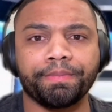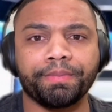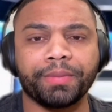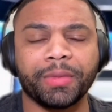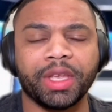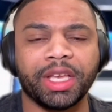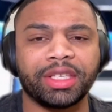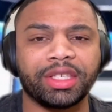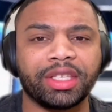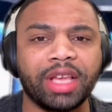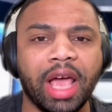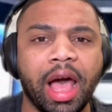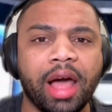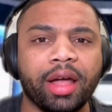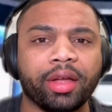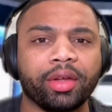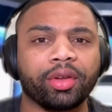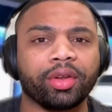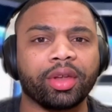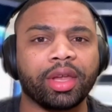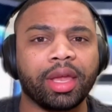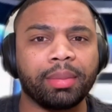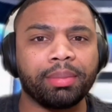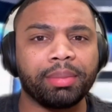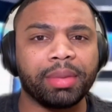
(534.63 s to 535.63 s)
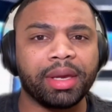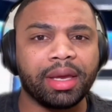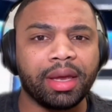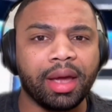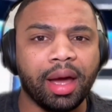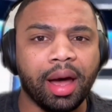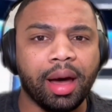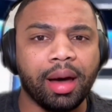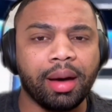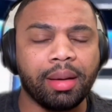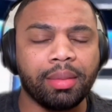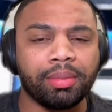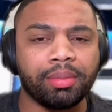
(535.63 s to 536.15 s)
soccer can
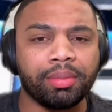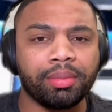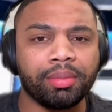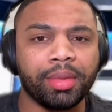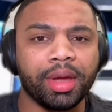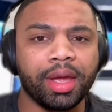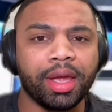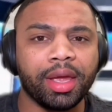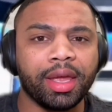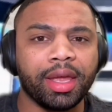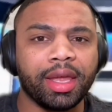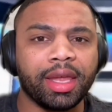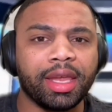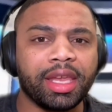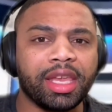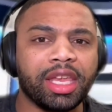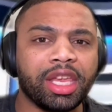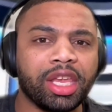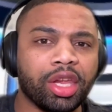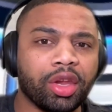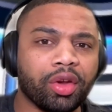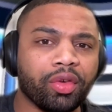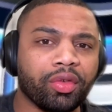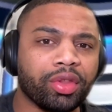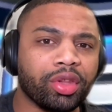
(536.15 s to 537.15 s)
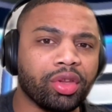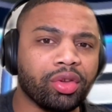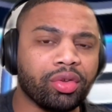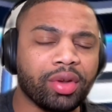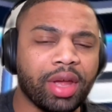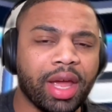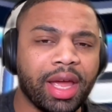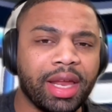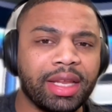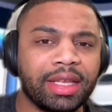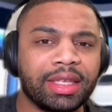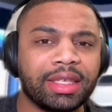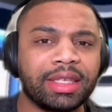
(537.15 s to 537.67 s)
become here in the
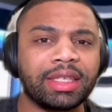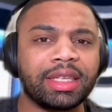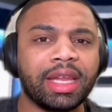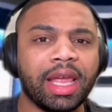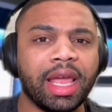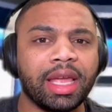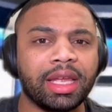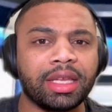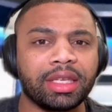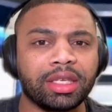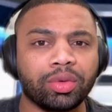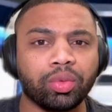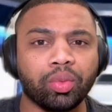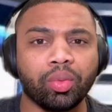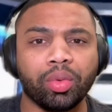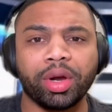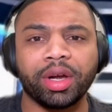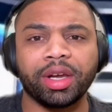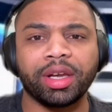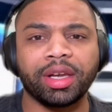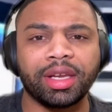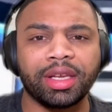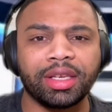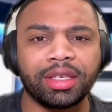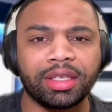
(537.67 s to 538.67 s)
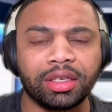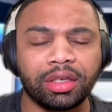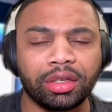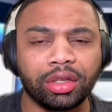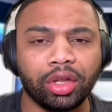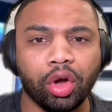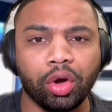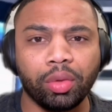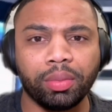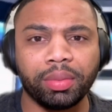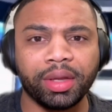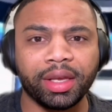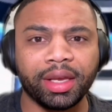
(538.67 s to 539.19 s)
United States what it is
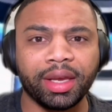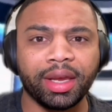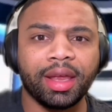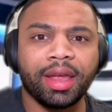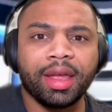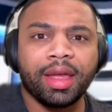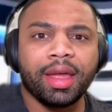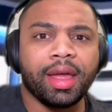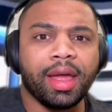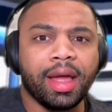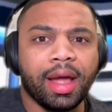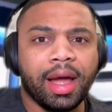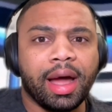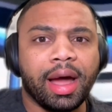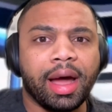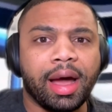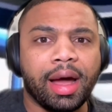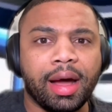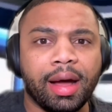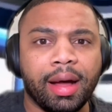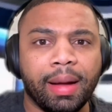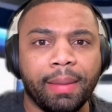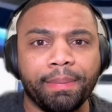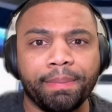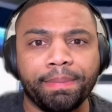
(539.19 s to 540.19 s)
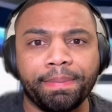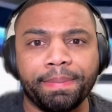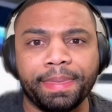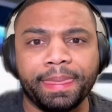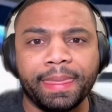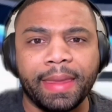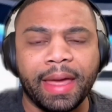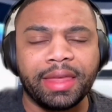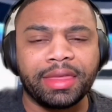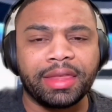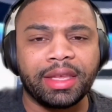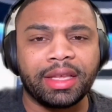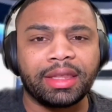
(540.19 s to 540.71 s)
globally.
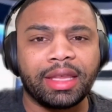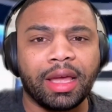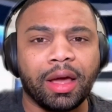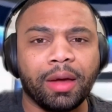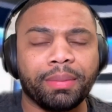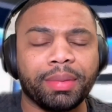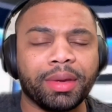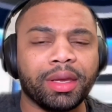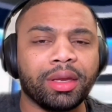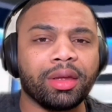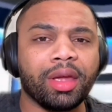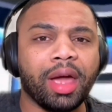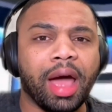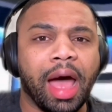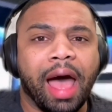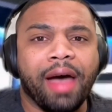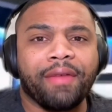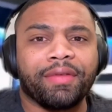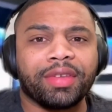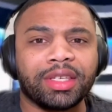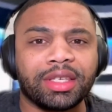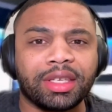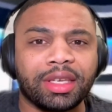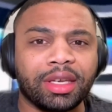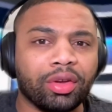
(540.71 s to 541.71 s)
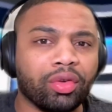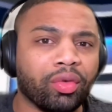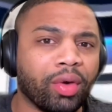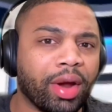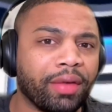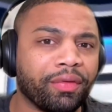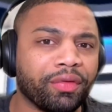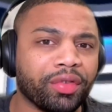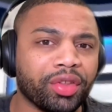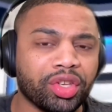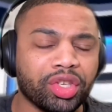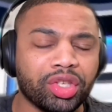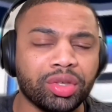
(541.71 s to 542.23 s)
I think that would be obviously great
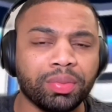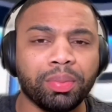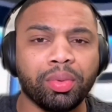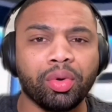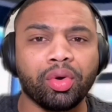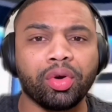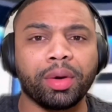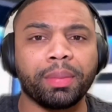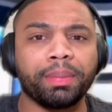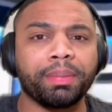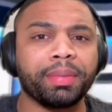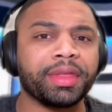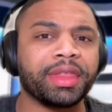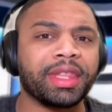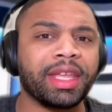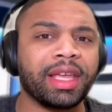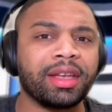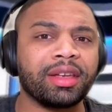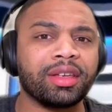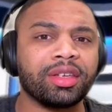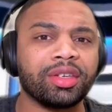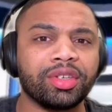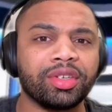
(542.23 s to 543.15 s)
for the sport, but then